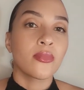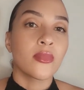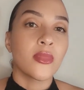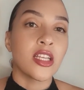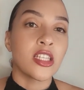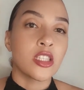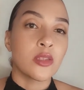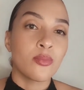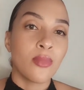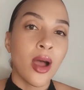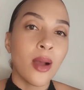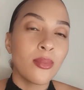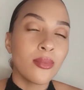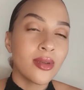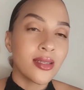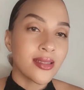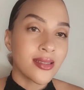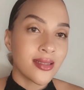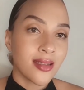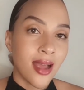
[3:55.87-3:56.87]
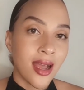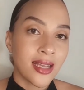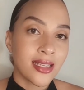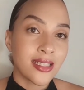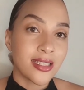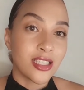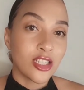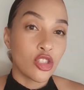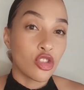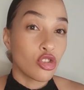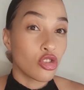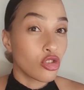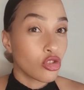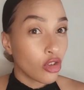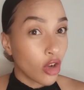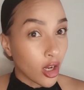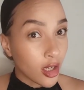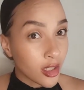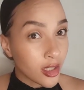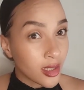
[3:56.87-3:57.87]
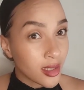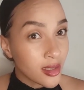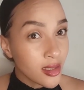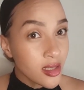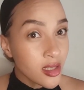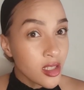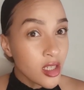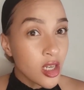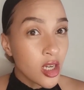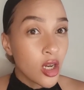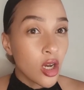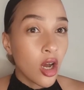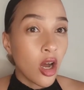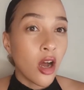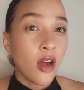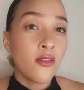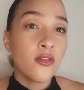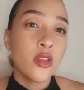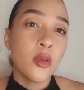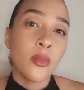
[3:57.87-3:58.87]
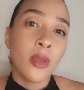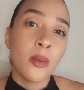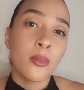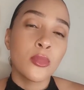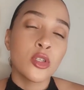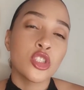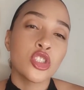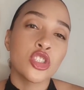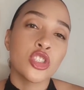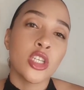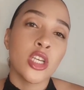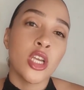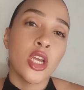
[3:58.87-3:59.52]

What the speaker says: is publicized in Scotland, of the member share